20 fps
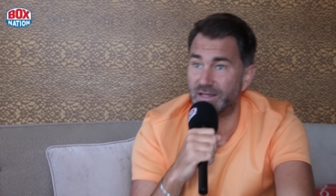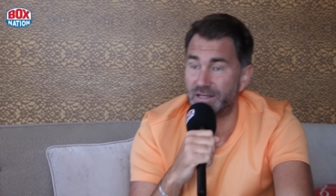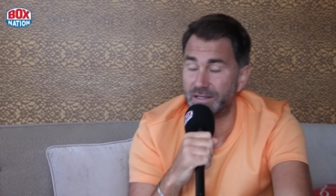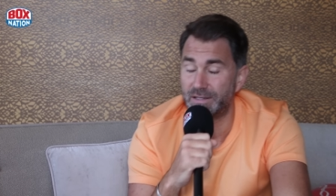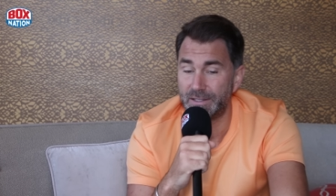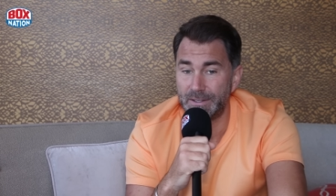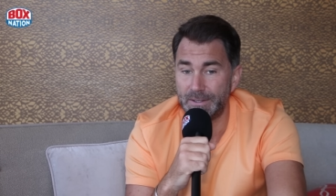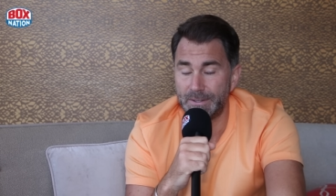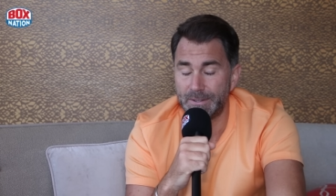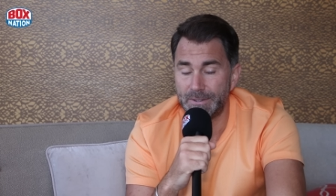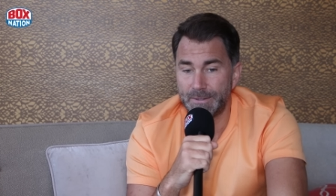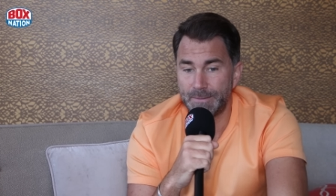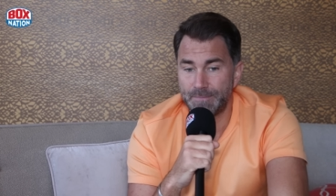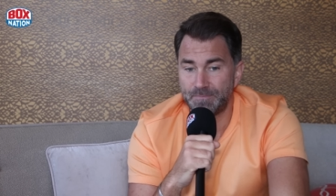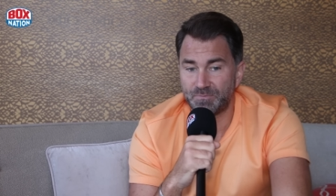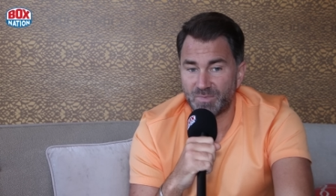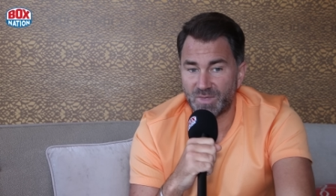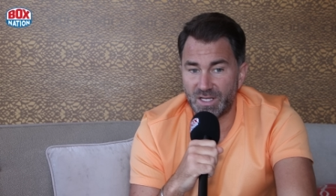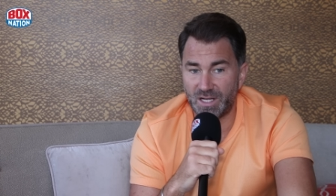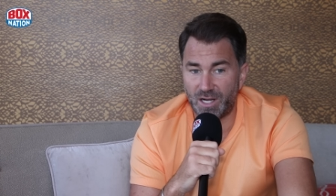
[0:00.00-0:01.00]
And
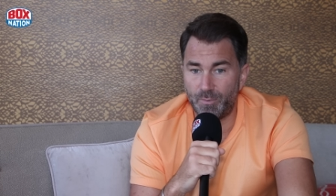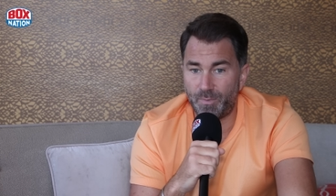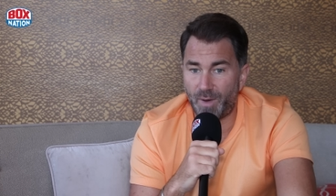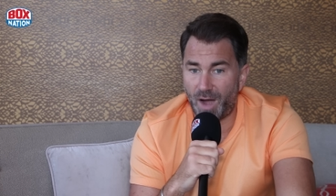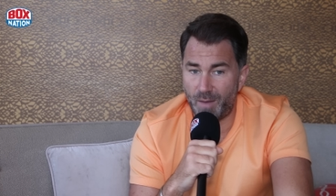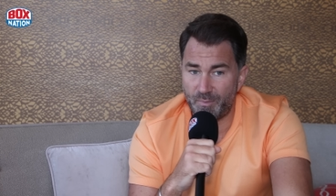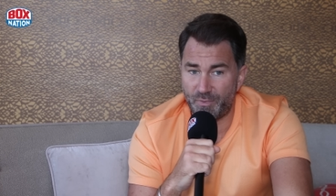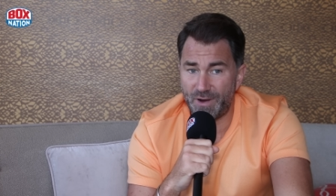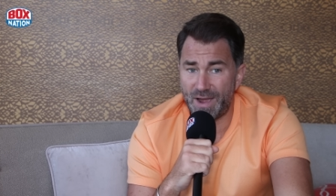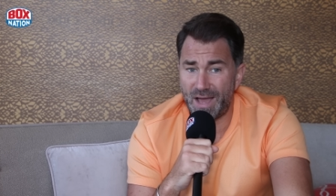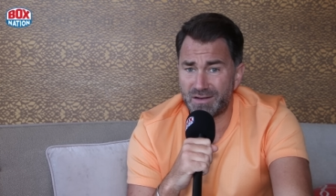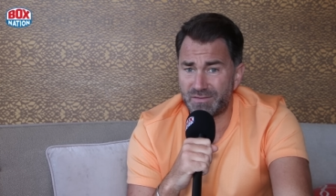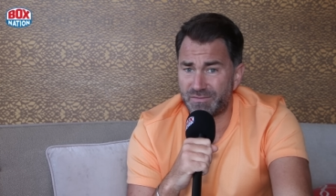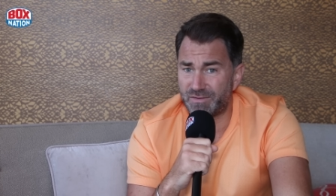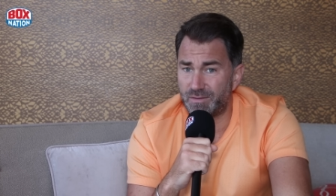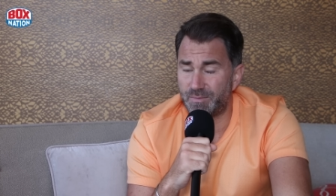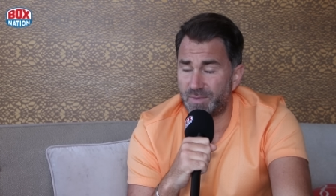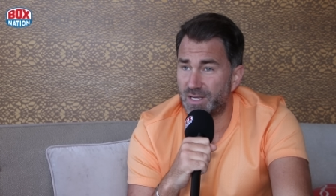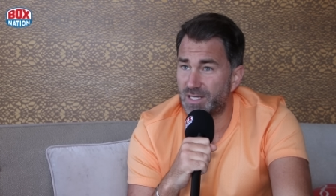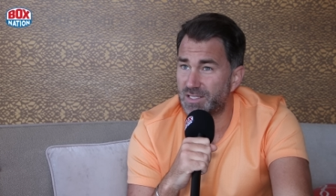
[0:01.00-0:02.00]
you know, but I'm proud of
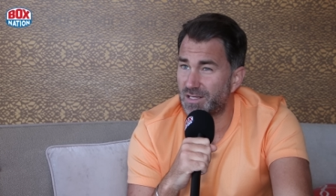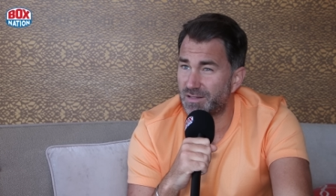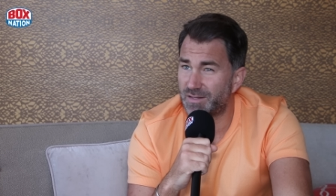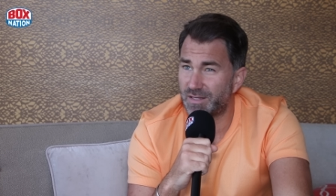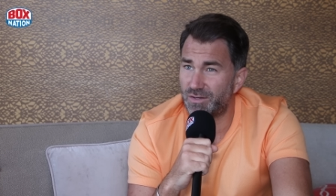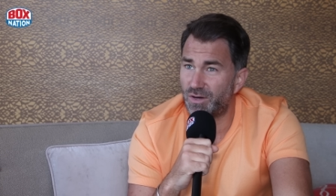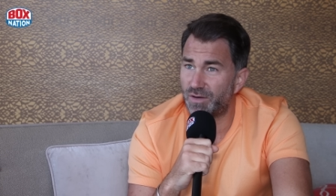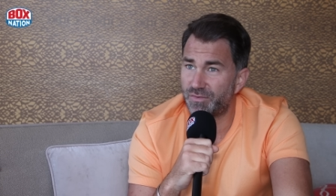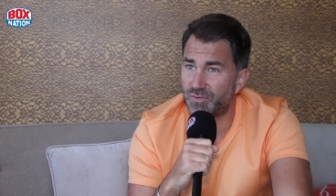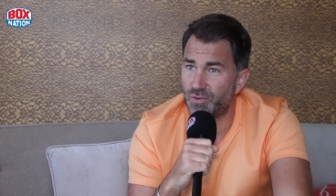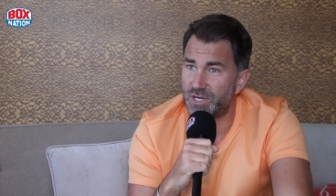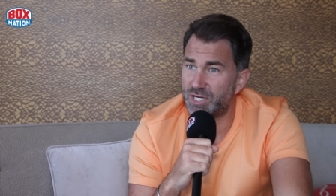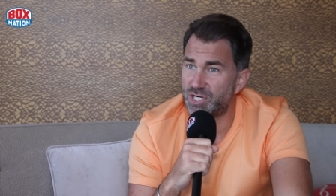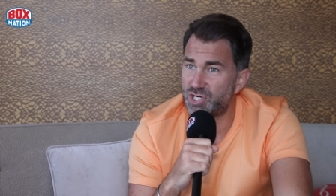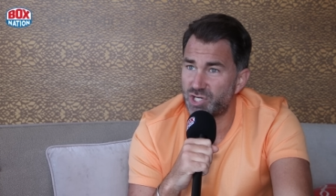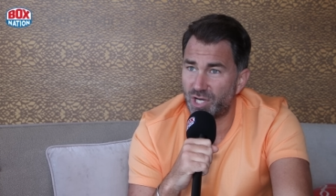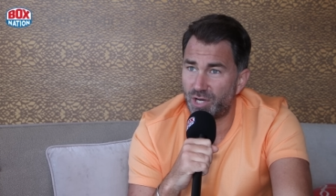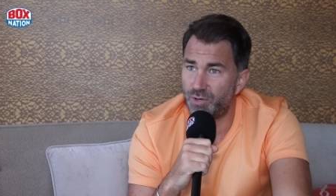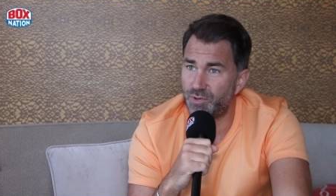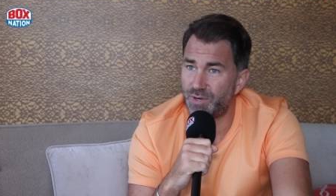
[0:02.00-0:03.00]
him because I think I thought he
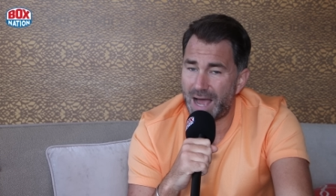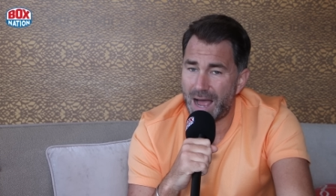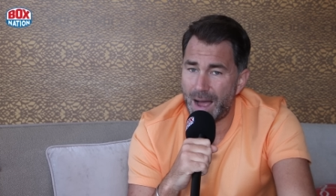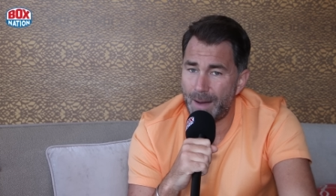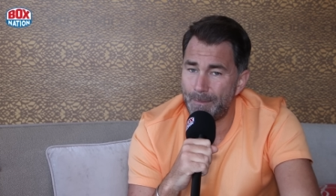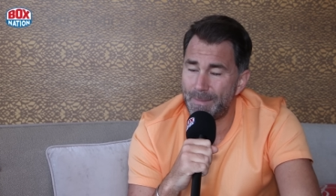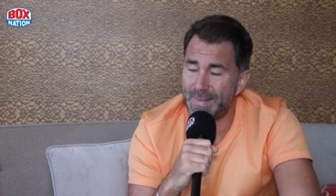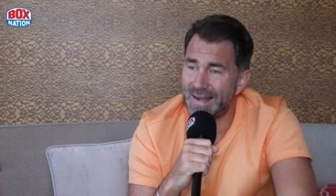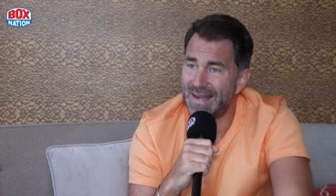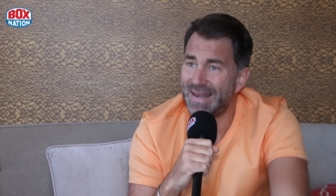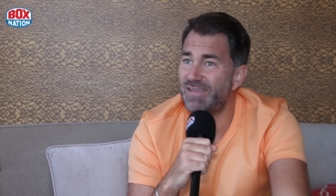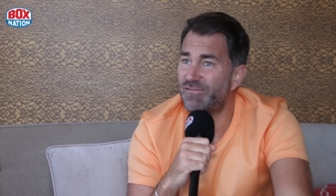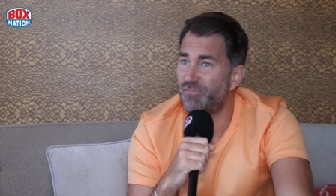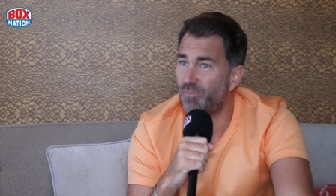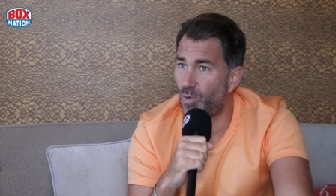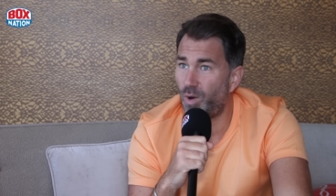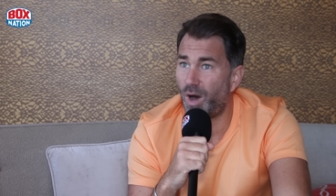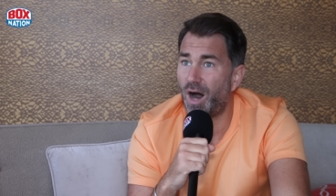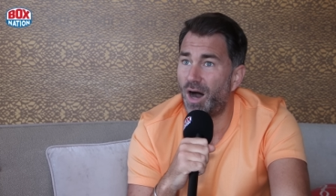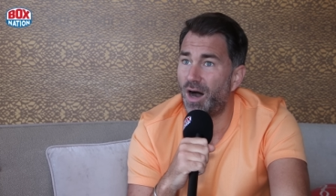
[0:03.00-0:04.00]
showed
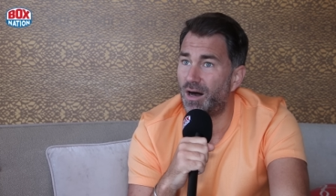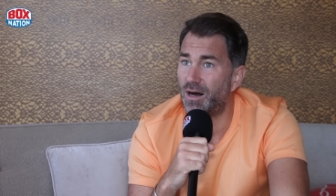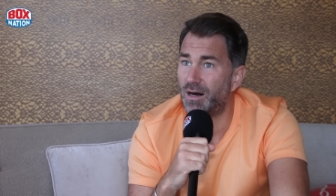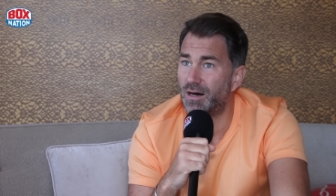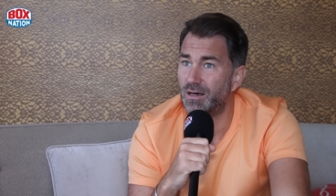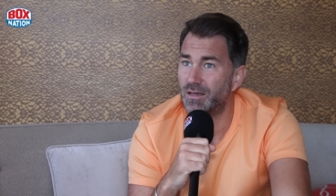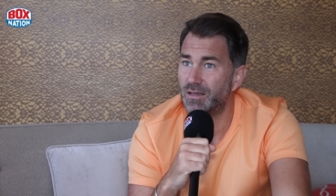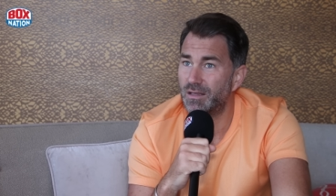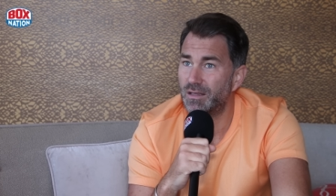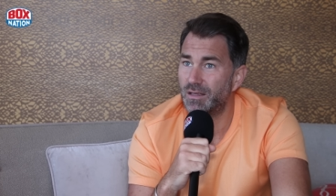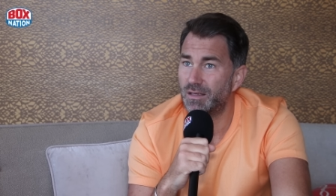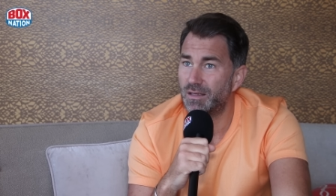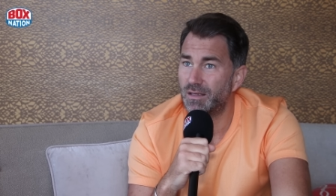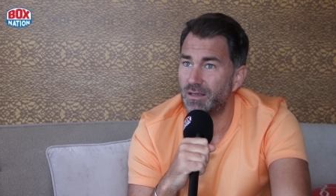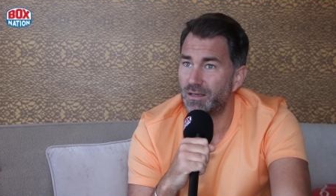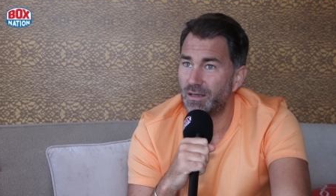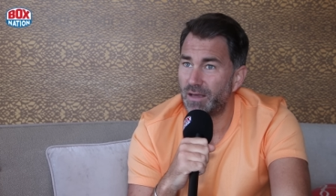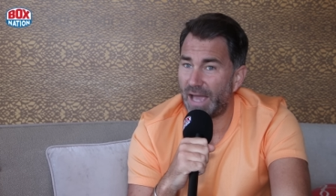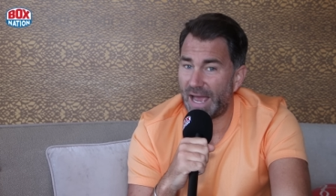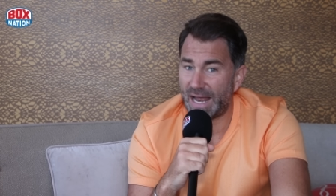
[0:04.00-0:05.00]
unbelievable heart
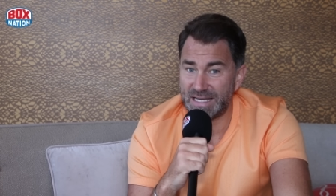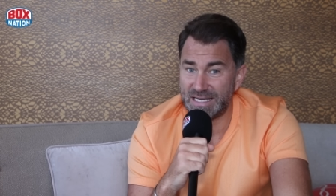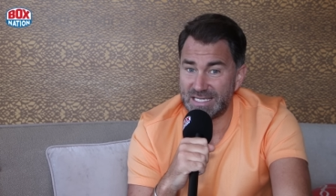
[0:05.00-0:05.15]
and